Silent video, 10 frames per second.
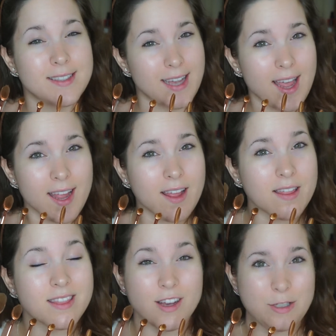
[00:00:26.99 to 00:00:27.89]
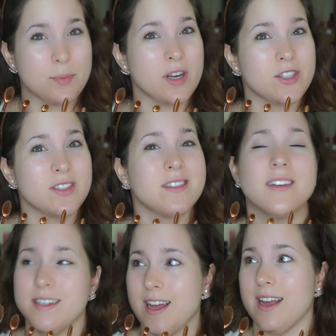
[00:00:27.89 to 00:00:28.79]
dang, those brushes
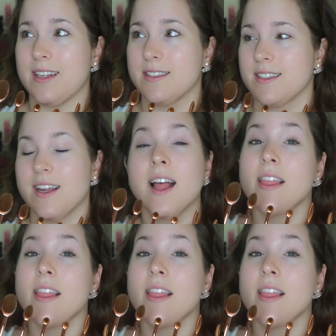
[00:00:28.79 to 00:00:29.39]
look nice.